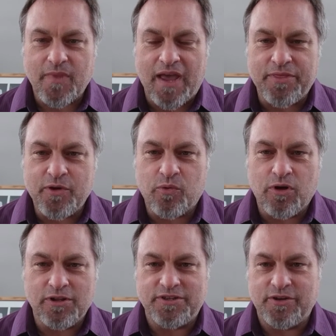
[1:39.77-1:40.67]
I think we're
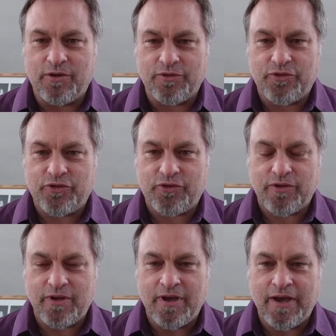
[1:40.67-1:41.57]
all adults.
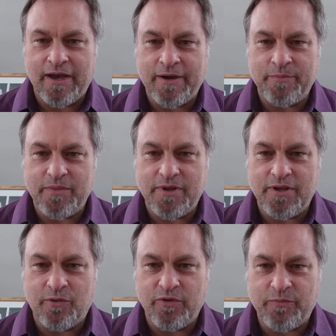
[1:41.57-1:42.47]

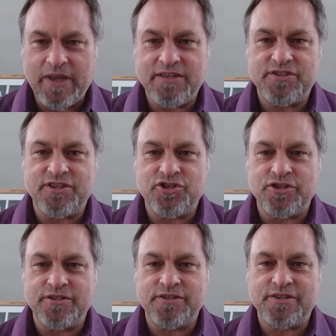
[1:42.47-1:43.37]
We've made
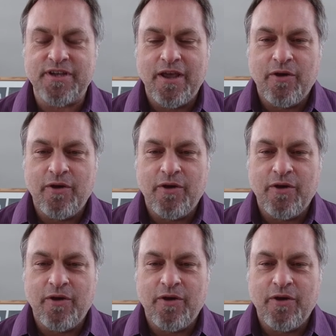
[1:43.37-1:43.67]
decisions.